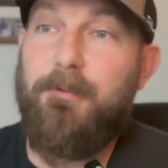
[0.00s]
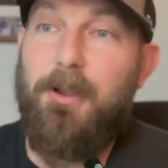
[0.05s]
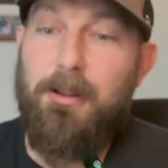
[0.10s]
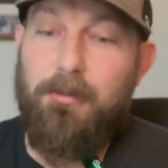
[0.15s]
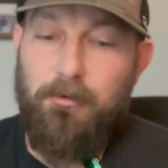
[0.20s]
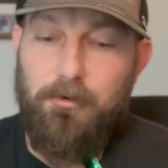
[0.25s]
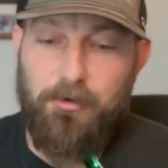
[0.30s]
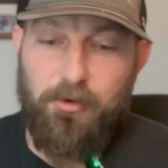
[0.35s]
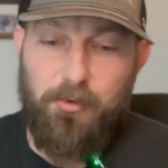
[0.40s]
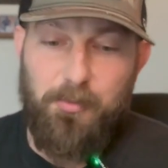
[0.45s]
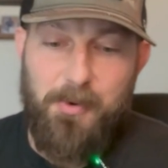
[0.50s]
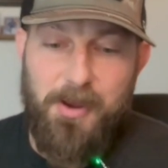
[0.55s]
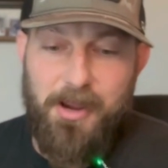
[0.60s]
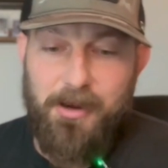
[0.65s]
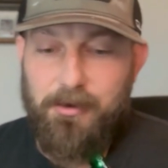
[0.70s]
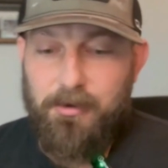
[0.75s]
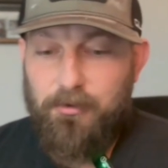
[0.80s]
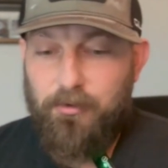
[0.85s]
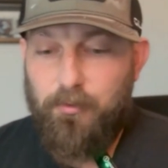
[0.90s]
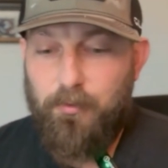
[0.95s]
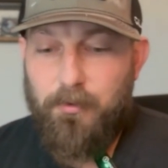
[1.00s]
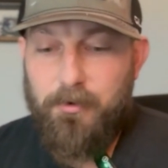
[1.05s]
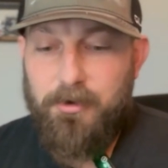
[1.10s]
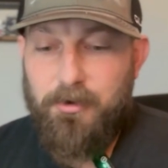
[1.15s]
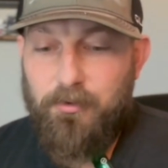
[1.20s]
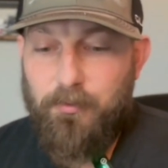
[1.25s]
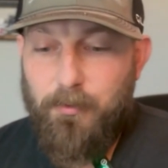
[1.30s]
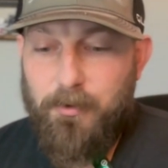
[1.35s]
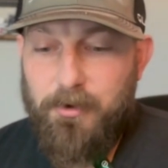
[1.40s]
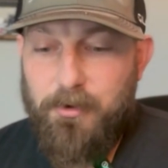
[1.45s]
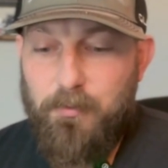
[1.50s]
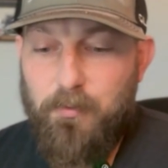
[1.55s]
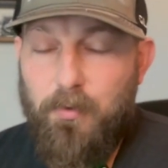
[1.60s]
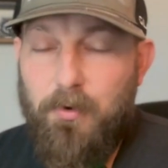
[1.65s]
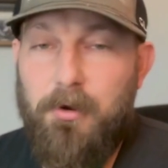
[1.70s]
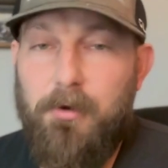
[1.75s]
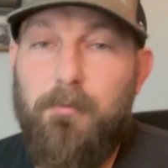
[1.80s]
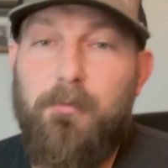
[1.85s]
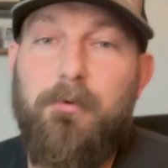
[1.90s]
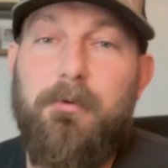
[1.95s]
I looked back at
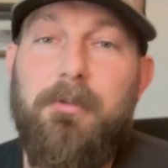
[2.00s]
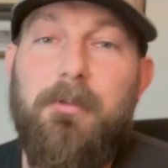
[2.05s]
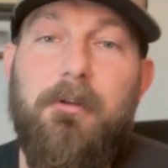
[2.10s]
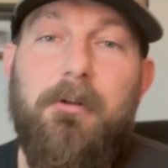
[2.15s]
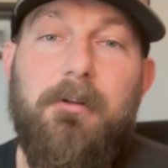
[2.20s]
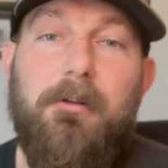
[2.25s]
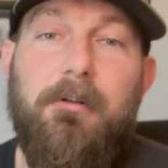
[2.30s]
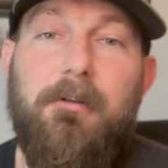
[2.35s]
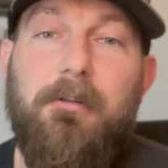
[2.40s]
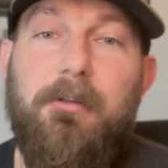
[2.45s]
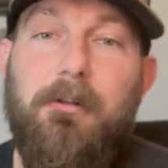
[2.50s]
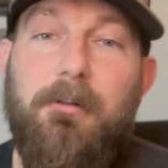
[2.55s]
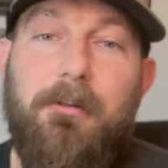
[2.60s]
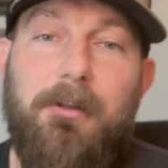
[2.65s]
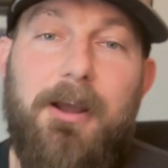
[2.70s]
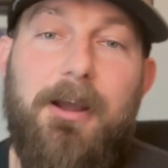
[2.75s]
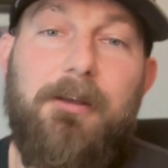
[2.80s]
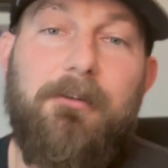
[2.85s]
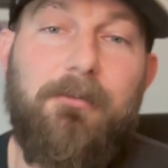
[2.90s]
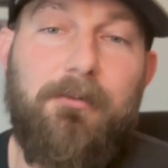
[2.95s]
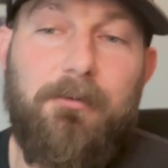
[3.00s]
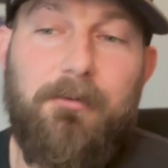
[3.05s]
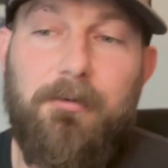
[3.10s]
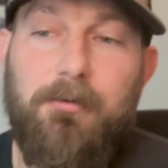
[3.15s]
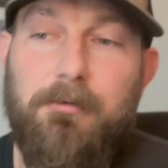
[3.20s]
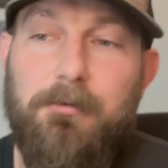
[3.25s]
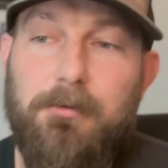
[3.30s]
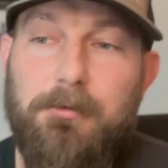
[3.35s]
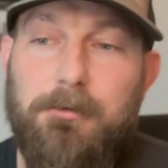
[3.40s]
2021 when the last